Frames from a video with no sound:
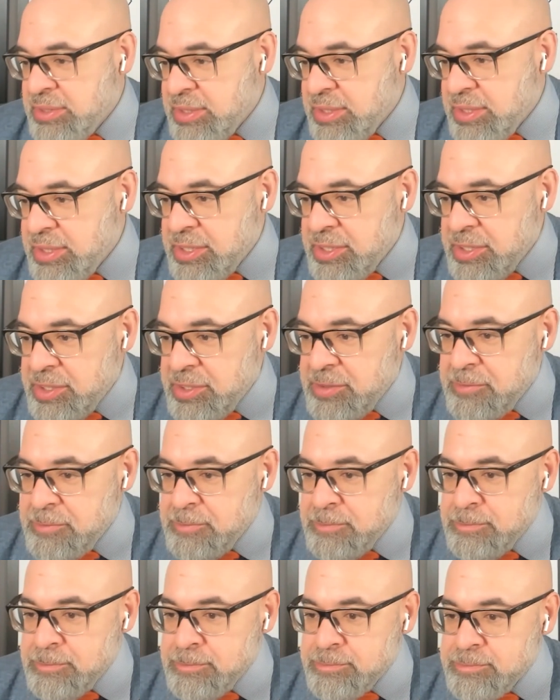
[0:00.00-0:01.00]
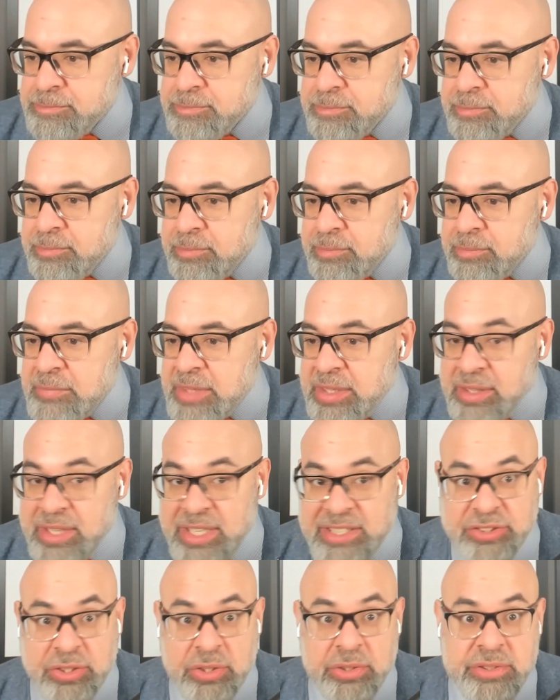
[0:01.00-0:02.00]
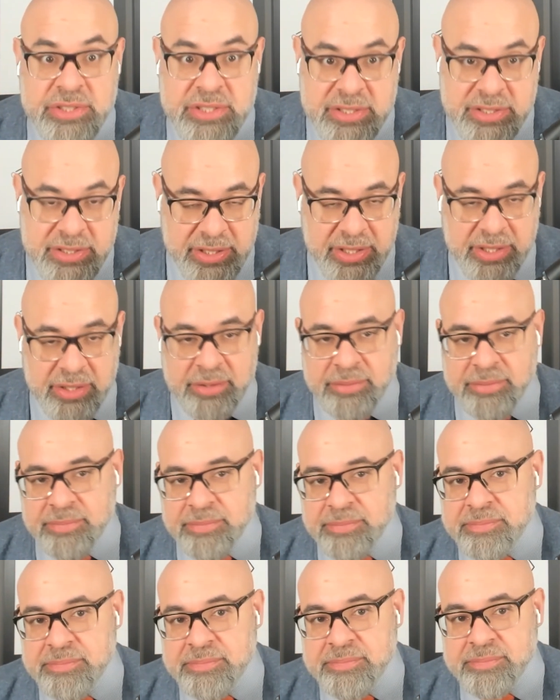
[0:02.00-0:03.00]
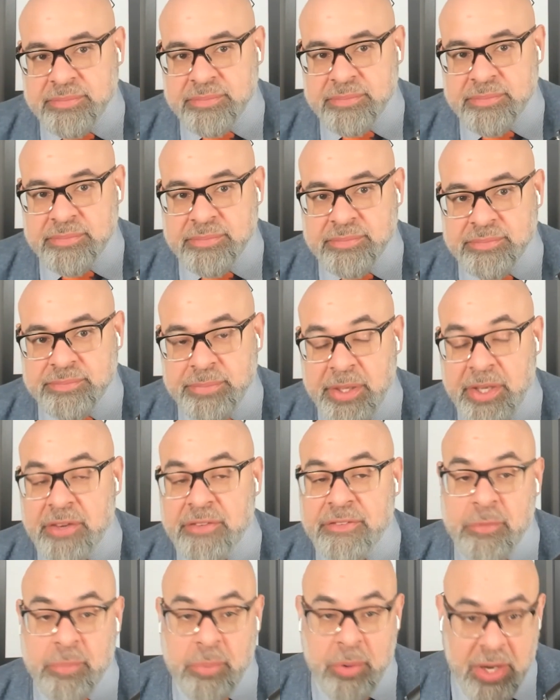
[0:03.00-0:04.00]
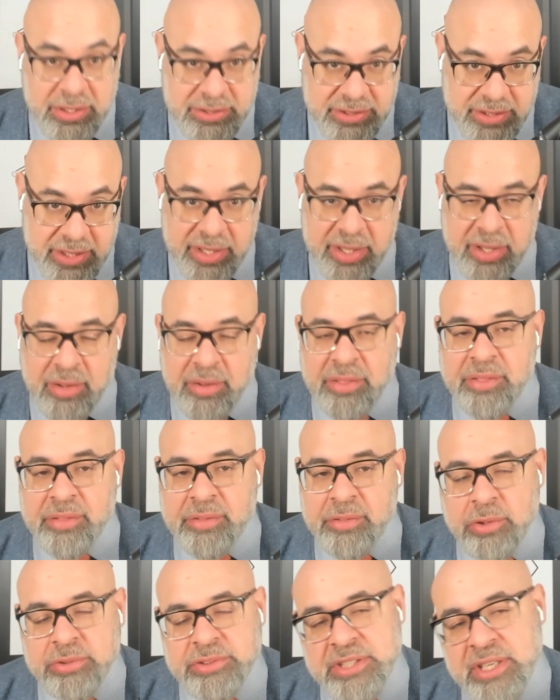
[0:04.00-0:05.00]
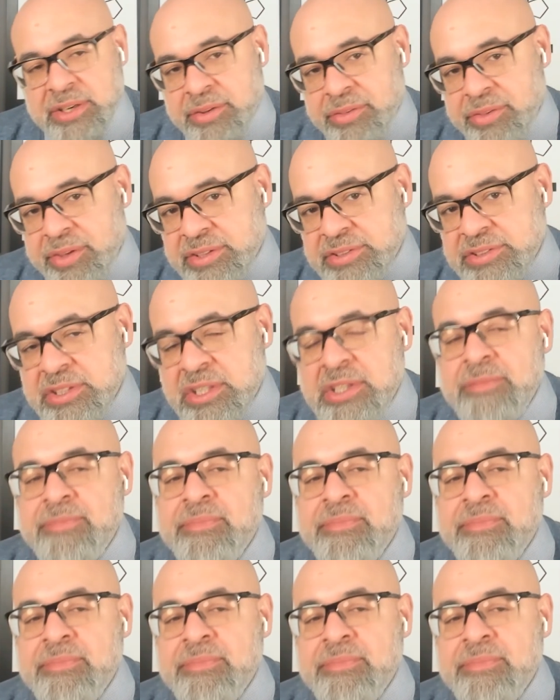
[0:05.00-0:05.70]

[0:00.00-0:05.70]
less urgency, better for prostate health, those kind of things.